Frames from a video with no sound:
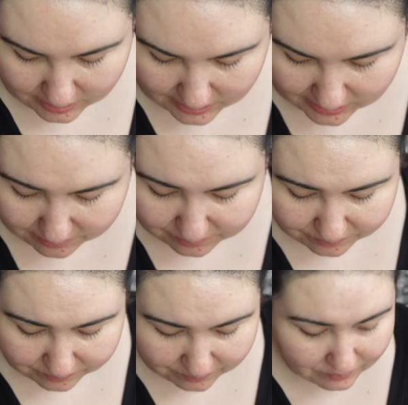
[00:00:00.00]

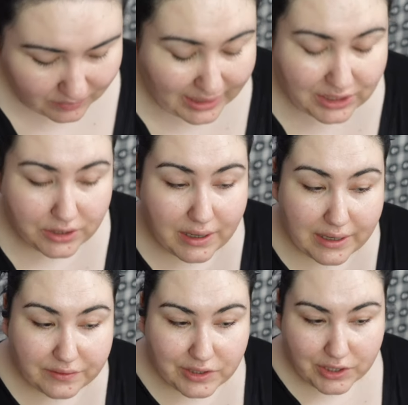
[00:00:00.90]
I do
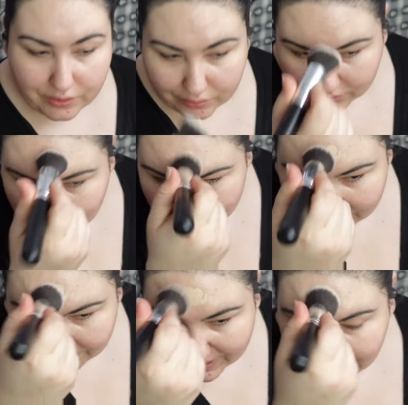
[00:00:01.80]
have two kind
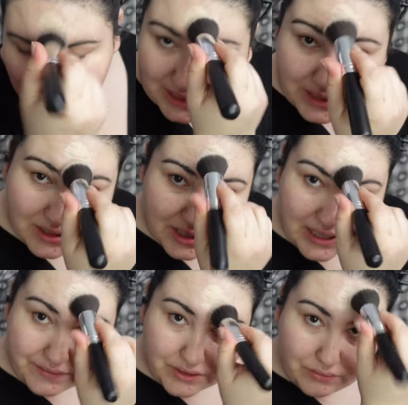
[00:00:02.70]
of big meetings I have to